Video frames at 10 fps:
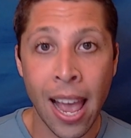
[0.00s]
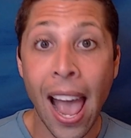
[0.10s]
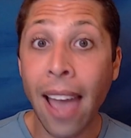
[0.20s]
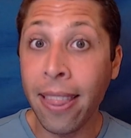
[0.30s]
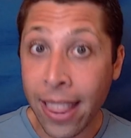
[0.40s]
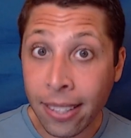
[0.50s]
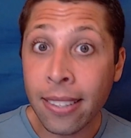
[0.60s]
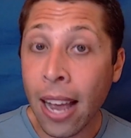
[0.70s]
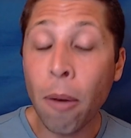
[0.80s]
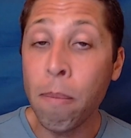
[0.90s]
And this is
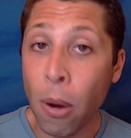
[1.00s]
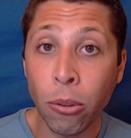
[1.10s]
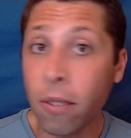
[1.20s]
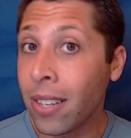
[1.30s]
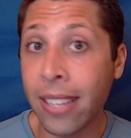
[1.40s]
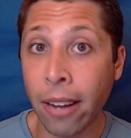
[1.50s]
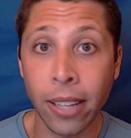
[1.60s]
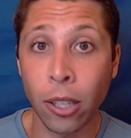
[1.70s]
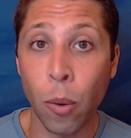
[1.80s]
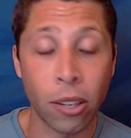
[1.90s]
how most of these
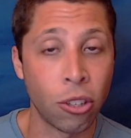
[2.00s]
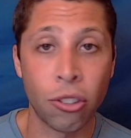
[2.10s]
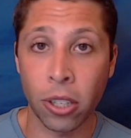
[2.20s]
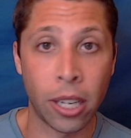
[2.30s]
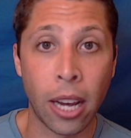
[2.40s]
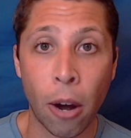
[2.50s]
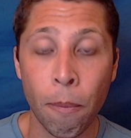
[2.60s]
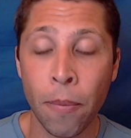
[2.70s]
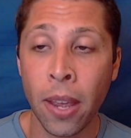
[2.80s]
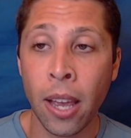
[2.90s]
outline questions are gonna go.
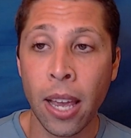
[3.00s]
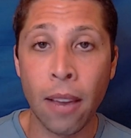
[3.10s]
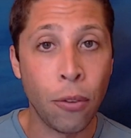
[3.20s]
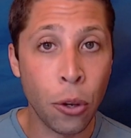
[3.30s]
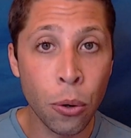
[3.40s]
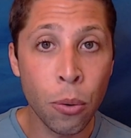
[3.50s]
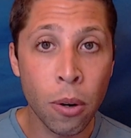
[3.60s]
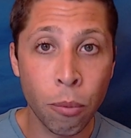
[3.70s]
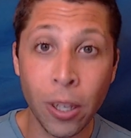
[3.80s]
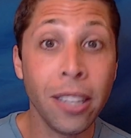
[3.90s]
If you
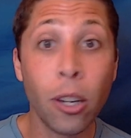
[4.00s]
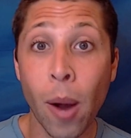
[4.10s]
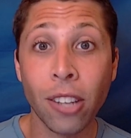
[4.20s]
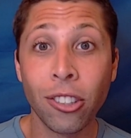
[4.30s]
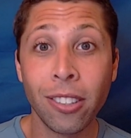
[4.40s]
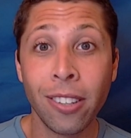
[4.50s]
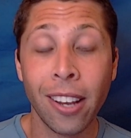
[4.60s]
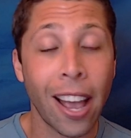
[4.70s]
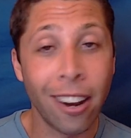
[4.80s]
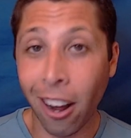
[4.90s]
read the question
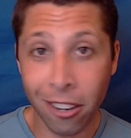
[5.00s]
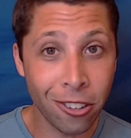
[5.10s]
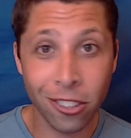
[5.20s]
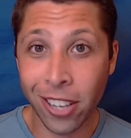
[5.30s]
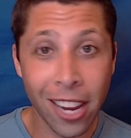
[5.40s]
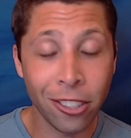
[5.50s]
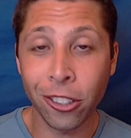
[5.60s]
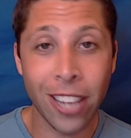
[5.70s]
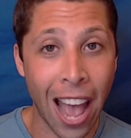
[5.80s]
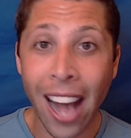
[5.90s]
and understand your
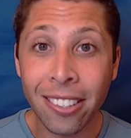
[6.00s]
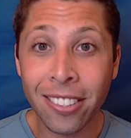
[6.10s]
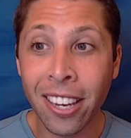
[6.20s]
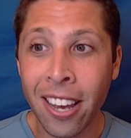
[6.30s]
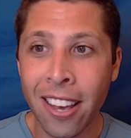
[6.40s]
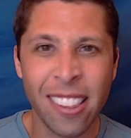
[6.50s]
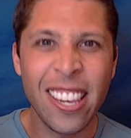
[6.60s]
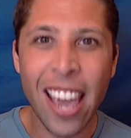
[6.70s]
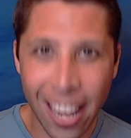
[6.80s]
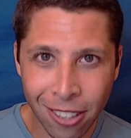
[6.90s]
task,
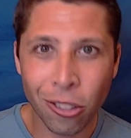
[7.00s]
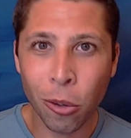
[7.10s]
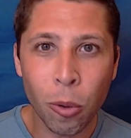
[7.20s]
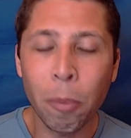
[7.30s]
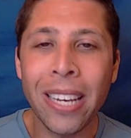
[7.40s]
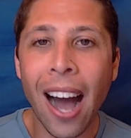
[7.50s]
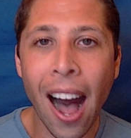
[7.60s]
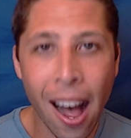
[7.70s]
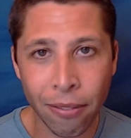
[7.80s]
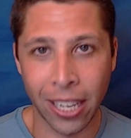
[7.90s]
the answer will be
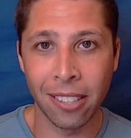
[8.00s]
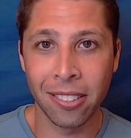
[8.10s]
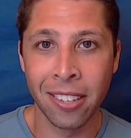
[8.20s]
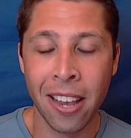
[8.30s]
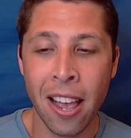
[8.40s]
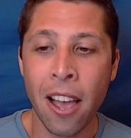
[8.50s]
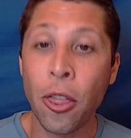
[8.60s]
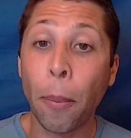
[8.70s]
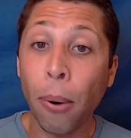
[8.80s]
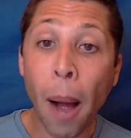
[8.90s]
obvious.
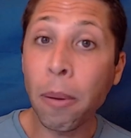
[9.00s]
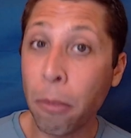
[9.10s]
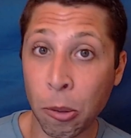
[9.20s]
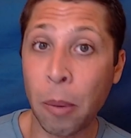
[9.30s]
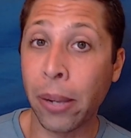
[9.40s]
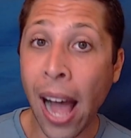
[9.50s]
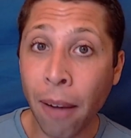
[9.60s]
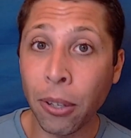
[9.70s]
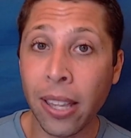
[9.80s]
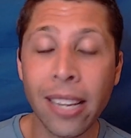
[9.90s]
The problem most people have
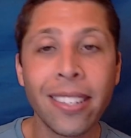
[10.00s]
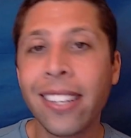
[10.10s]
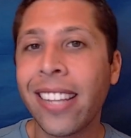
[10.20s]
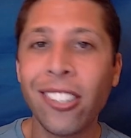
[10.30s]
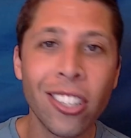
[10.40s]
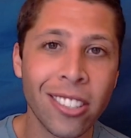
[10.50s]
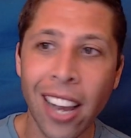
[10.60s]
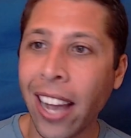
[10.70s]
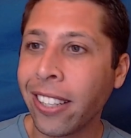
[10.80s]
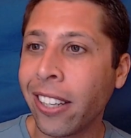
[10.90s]
with these is they just
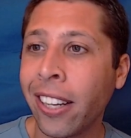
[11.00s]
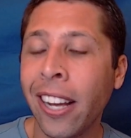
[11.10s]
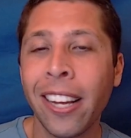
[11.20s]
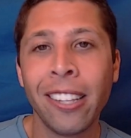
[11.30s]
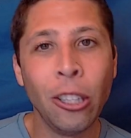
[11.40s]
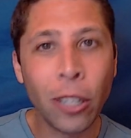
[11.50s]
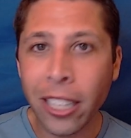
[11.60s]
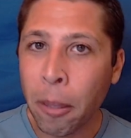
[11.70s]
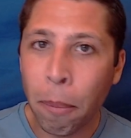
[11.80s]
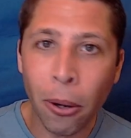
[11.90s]
kind of look
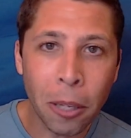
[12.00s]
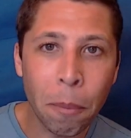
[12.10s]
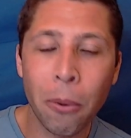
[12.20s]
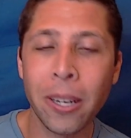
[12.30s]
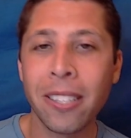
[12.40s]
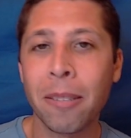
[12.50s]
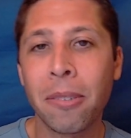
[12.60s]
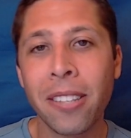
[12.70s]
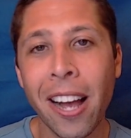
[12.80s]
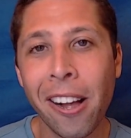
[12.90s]
at the bullet points
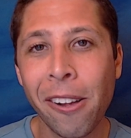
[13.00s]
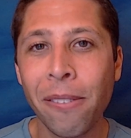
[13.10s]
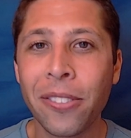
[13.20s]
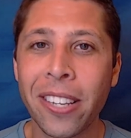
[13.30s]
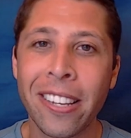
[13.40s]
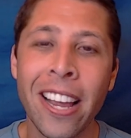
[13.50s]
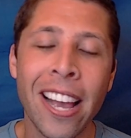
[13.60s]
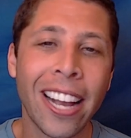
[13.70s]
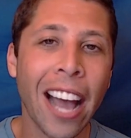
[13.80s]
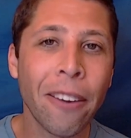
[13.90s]
themselves and
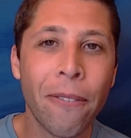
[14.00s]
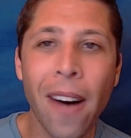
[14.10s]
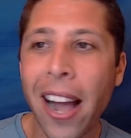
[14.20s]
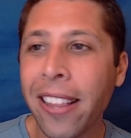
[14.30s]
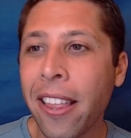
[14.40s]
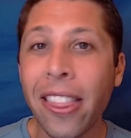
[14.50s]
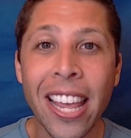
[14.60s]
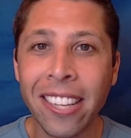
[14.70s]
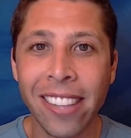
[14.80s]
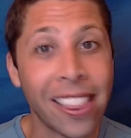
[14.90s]
kind of find the
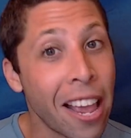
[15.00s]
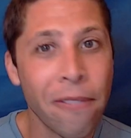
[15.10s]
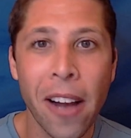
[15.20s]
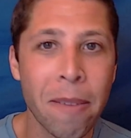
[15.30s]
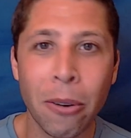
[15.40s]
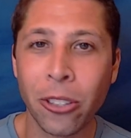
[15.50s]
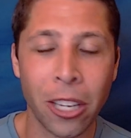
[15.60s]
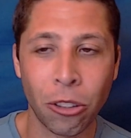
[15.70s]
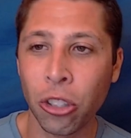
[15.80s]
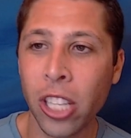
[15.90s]
things that they find most
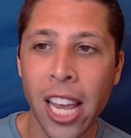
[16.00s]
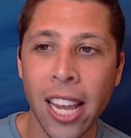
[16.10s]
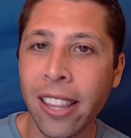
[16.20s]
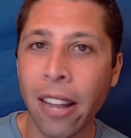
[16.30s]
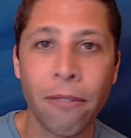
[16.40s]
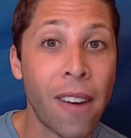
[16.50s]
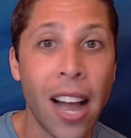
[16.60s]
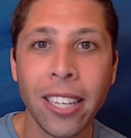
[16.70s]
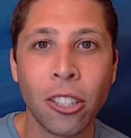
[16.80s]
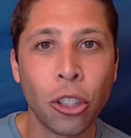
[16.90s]
interesting and then
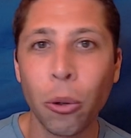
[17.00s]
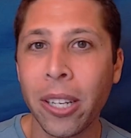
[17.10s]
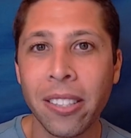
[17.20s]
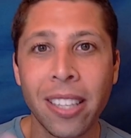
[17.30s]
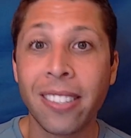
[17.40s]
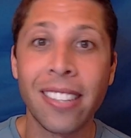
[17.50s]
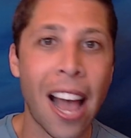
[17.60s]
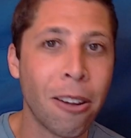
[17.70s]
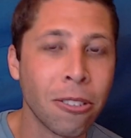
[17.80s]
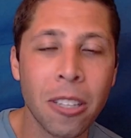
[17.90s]
find a choice that
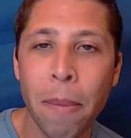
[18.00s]
sounds the